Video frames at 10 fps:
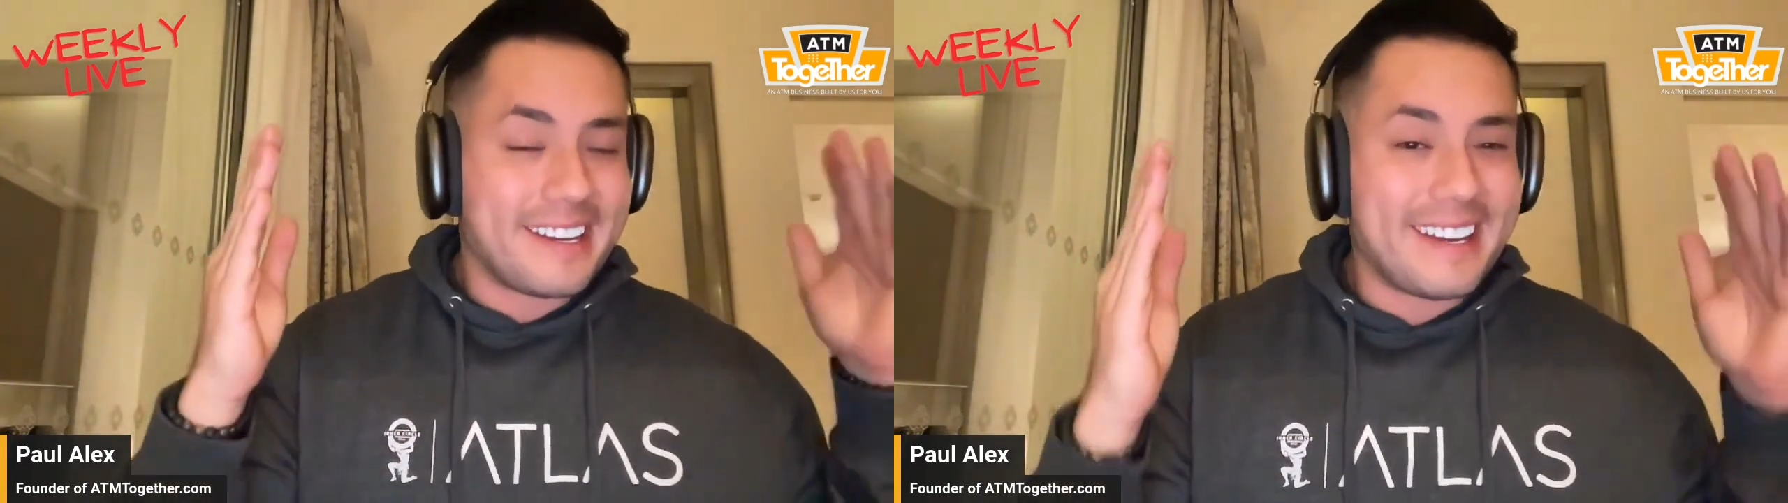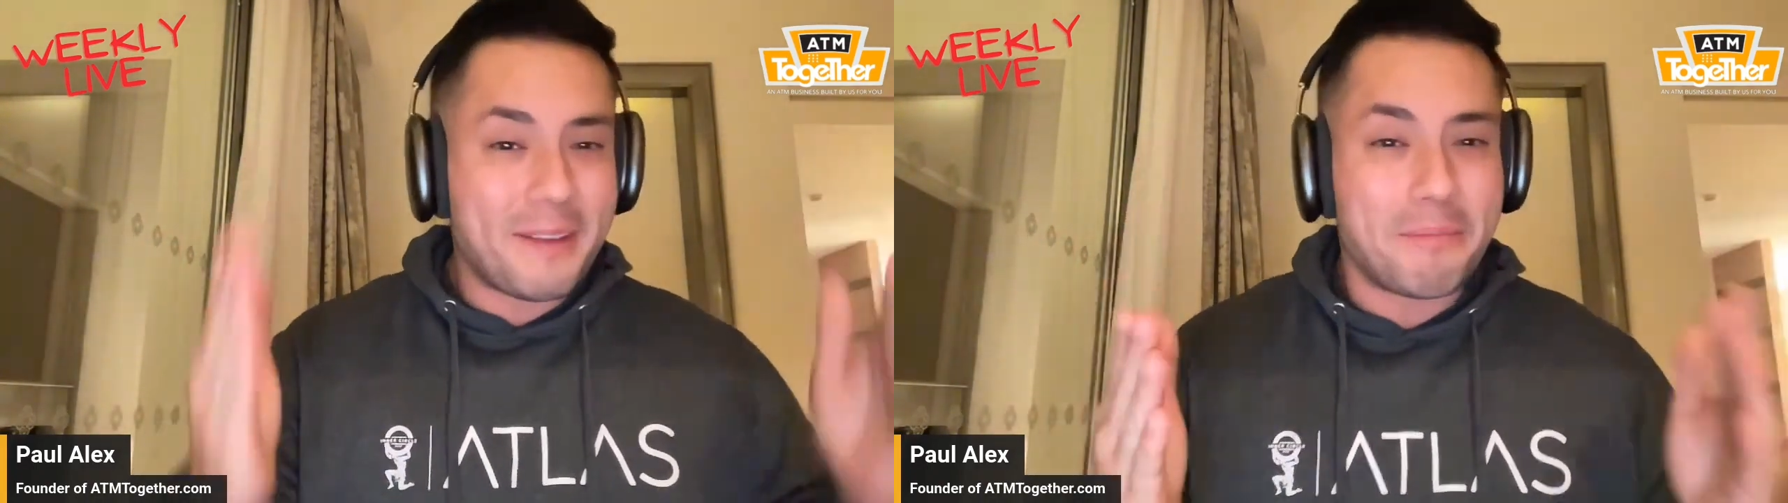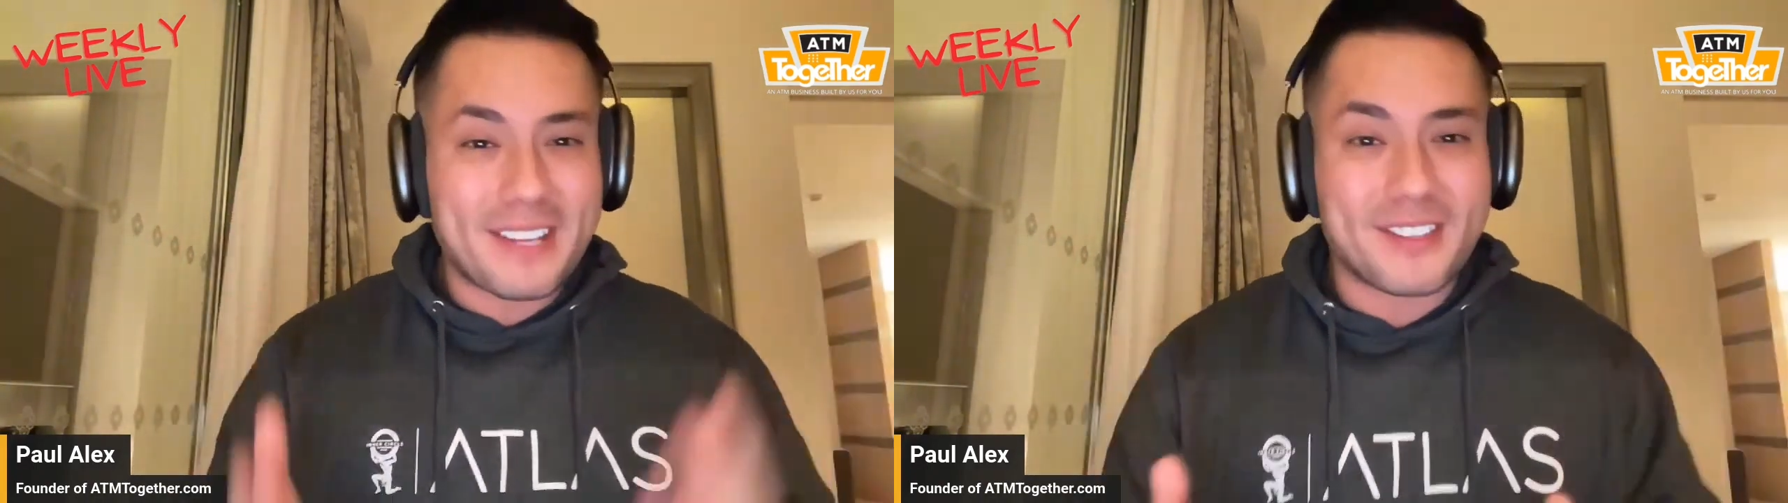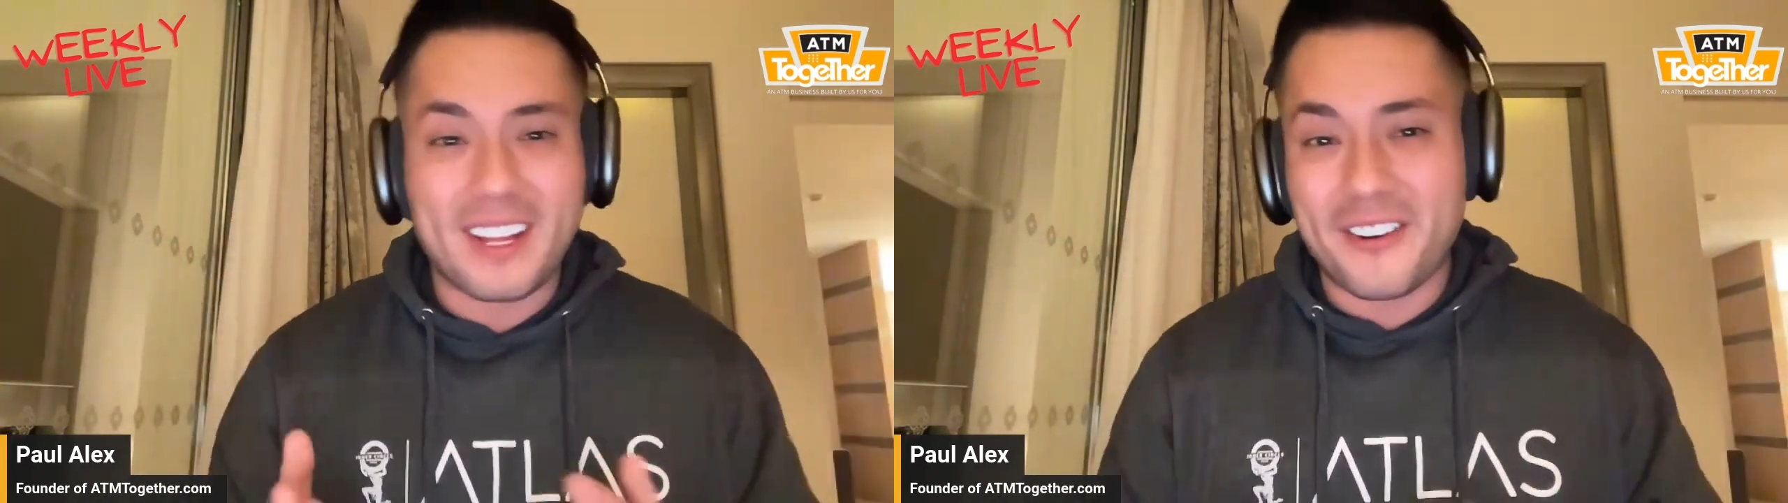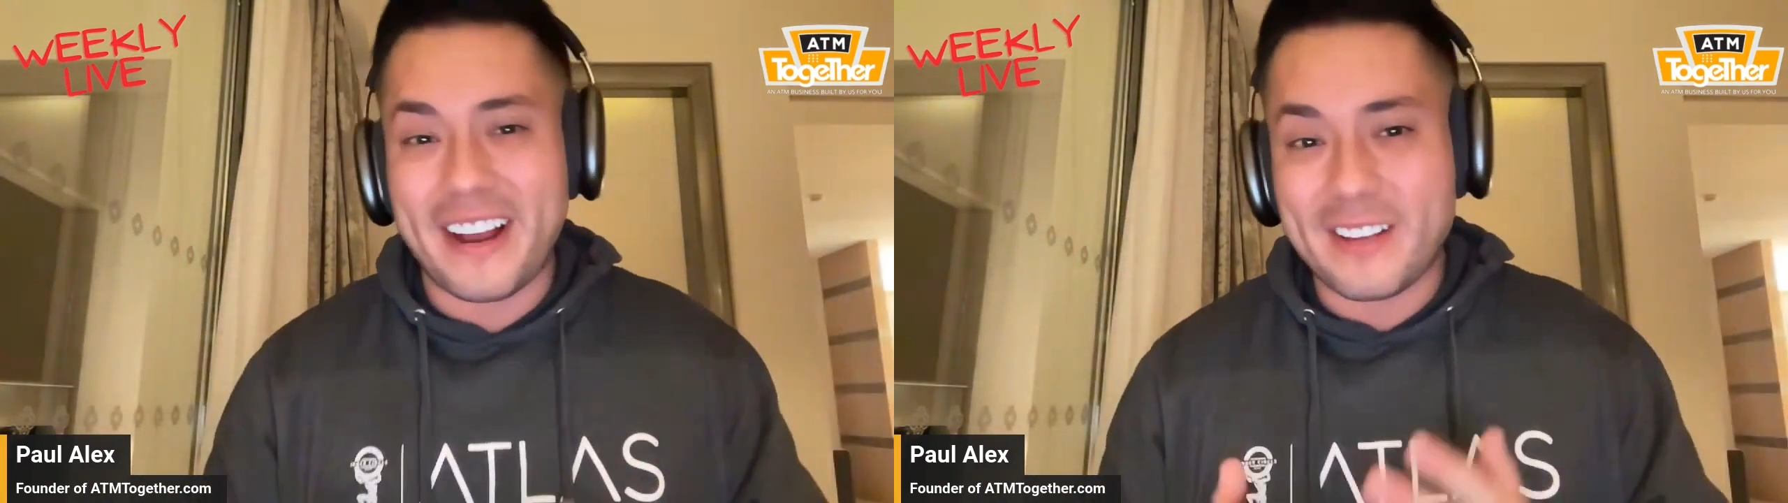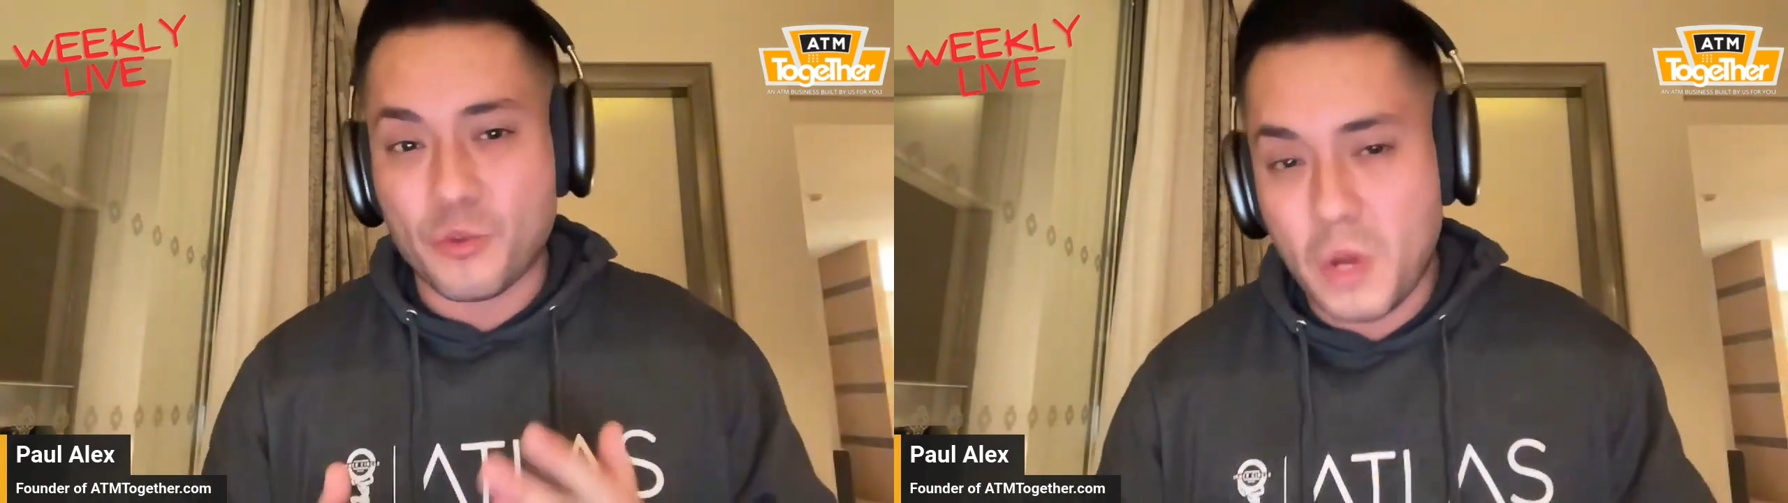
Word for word: It hit bestseller as